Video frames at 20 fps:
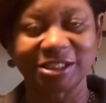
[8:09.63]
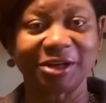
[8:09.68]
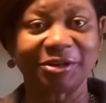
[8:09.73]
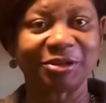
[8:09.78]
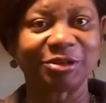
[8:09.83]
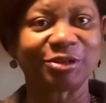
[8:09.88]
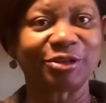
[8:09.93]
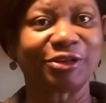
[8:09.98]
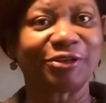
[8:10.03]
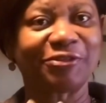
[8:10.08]
share
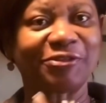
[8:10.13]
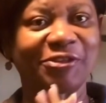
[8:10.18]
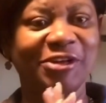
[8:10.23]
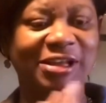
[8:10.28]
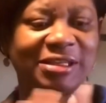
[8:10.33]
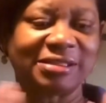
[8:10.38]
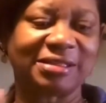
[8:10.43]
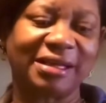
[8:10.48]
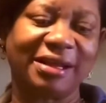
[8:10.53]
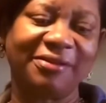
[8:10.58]
it with your
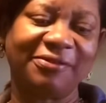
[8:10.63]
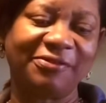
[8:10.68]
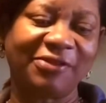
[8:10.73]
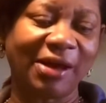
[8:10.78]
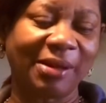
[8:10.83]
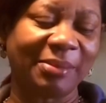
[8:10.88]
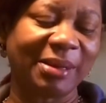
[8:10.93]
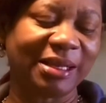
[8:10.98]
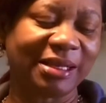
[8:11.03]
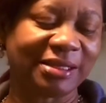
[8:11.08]
friends and
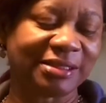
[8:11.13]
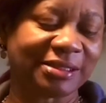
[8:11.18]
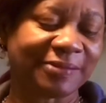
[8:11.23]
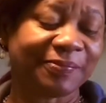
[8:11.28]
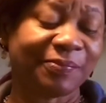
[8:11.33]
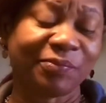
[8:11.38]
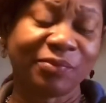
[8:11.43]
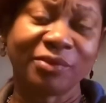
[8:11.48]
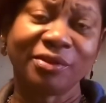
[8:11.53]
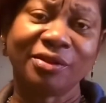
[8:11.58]

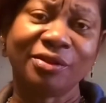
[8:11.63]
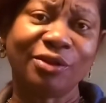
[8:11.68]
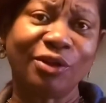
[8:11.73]
families.